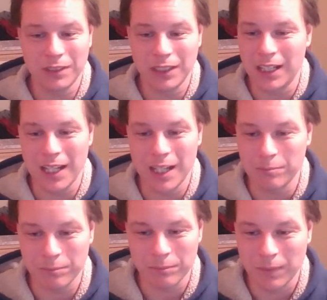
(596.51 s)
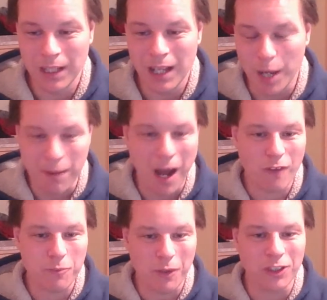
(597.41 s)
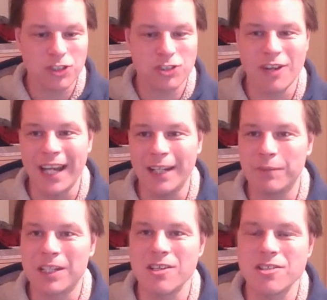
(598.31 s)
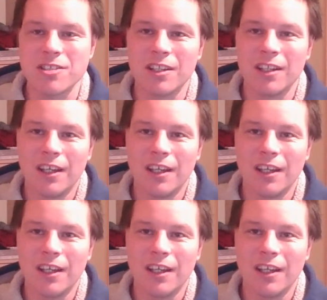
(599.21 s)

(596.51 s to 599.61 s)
Apart from on a train, because